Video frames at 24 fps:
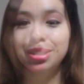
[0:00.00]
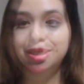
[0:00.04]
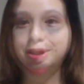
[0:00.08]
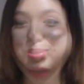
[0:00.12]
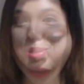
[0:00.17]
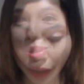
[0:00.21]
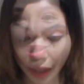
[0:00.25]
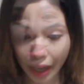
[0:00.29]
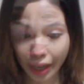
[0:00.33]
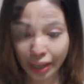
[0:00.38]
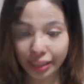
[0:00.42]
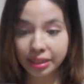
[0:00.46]

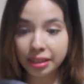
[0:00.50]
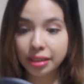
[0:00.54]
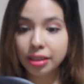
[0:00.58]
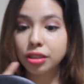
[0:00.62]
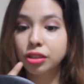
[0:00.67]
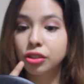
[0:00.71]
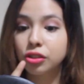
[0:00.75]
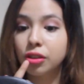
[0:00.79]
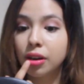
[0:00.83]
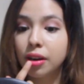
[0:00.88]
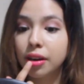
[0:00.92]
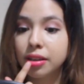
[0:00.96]
Okay, I think
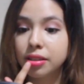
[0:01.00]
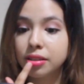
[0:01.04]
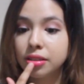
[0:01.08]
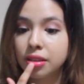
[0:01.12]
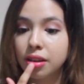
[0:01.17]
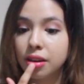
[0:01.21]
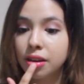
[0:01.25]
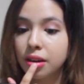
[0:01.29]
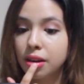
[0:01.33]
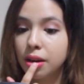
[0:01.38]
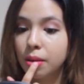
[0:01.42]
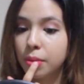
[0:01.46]
it's dry. It's
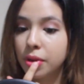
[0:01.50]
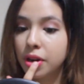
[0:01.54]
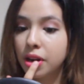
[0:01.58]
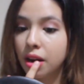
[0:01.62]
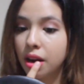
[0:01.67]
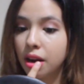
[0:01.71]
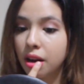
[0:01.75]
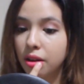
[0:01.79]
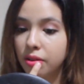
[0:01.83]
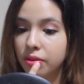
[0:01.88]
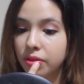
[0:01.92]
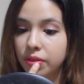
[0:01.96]
not coming
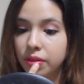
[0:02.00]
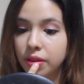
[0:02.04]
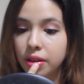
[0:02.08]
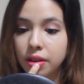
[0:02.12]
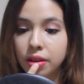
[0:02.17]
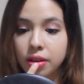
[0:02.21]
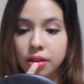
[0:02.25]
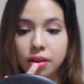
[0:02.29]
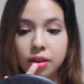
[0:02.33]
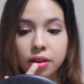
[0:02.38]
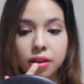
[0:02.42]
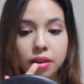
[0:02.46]
off.
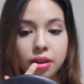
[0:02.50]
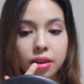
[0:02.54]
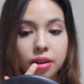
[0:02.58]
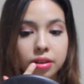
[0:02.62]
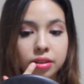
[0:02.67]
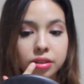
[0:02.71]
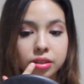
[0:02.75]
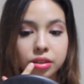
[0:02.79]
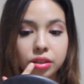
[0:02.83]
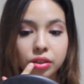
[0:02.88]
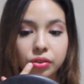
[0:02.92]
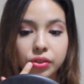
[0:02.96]

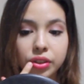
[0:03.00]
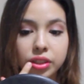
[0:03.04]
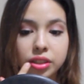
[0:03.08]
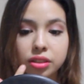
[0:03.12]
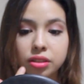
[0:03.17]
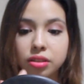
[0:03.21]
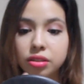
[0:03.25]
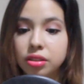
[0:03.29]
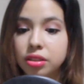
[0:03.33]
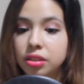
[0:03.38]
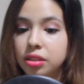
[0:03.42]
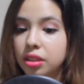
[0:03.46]
Still feels a
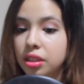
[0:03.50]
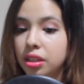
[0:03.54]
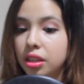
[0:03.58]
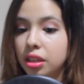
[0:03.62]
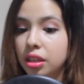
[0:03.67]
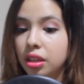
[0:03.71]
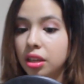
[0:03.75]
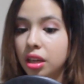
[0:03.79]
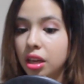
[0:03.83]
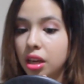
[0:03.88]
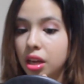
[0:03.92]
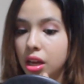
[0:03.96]
little
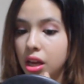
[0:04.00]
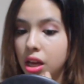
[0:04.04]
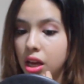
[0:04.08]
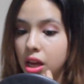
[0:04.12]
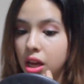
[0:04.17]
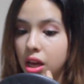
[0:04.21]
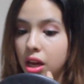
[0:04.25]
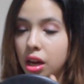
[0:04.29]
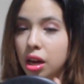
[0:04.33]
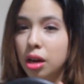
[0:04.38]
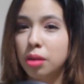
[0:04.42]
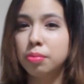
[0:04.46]
sticky.
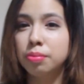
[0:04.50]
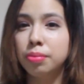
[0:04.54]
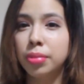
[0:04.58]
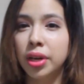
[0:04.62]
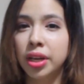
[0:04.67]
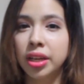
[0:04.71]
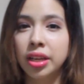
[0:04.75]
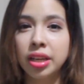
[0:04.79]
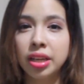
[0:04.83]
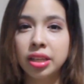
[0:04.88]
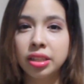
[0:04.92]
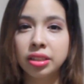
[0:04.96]

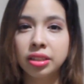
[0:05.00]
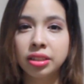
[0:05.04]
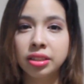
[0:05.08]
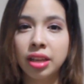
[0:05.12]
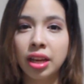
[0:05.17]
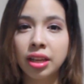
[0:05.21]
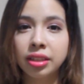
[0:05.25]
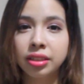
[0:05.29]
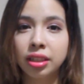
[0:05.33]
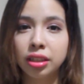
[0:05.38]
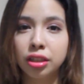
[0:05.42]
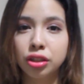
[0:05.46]
But it
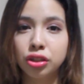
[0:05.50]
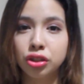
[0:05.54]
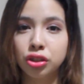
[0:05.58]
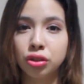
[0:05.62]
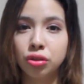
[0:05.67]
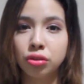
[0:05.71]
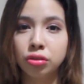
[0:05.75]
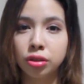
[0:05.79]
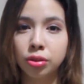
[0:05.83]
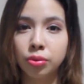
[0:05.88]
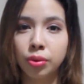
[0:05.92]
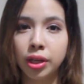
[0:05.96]
says that you should
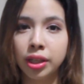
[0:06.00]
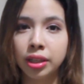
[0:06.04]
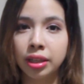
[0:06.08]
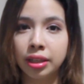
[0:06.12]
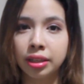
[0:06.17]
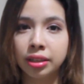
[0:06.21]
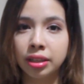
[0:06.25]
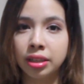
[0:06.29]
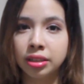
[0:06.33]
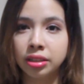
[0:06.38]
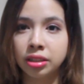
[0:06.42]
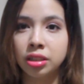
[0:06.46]
only wait
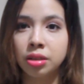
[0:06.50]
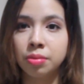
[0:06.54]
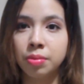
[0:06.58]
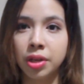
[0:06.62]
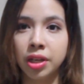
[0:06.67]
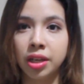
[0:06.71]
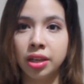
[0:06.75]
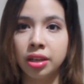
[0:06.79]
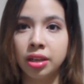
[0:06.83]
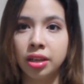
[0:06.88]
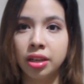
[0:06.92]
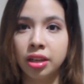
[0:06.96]
like less than a
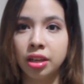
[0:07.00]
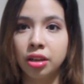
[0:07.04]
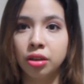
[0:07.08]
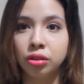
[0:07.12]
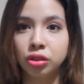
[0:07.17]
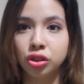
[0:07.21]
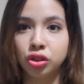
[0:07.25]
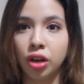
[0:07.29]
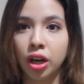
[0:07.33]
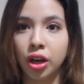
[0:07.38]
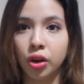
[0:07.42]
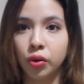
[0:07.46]
minute and
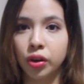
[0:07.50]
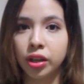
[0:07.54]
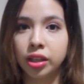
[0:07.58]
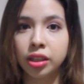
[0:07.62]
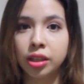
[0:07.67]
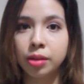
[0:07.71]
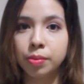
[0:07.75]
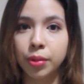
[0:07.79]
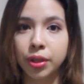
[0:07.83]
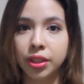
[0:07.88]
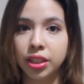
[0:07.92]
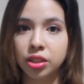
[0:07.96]
it'll dry
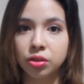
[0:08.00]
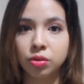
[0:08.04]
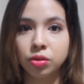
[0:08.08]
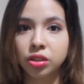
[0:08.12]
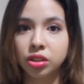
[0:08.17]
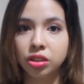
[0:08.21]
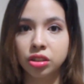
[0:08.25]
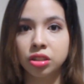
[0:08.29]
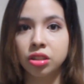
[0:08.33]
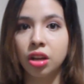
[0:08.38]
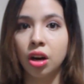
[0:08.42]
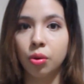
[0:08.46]
quickly, but this
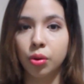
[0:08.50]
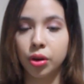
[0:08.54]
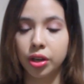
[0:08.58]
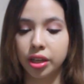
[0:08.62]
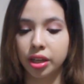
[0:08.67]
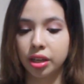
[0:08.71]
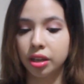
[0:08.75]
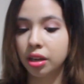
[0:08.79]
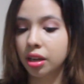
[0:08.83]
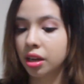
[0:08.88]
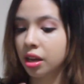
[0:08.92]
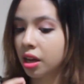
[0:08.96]
one's just not
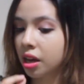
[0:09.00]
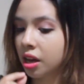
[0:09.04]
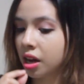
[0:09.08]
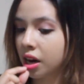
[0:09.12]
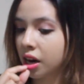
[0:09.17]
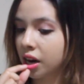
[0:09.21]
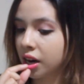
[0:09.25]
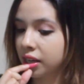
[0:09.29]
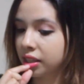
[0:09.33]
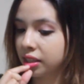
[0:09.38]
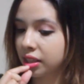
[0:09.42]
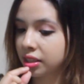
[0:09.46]
working.
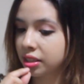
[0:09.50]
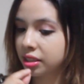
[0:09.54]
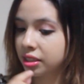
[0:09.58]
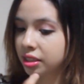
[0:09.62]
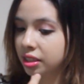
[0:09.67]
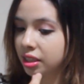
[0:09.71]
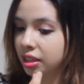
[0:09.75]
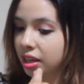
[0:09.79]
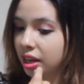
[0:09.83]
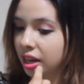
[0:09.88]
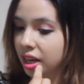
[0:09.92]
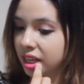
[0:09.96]
Alright, let's
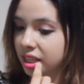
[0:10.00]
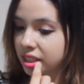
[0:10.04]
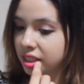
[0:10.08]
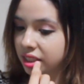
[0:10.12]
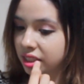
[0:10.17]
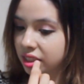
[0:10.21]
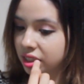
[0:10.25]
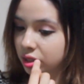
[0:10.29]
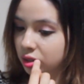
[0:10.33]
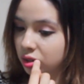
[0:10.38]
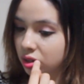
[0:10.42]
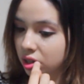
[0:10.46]
see guys.
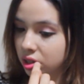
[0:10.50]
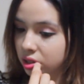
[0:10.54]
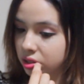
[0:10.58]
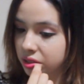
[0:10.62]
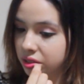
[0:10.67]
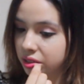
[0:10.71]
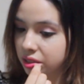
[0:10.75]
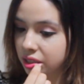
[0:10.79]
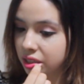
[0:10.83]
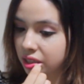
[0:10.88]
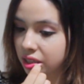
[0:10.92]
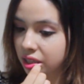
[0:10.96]
This is
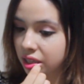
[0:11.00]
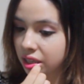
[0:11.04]
gross.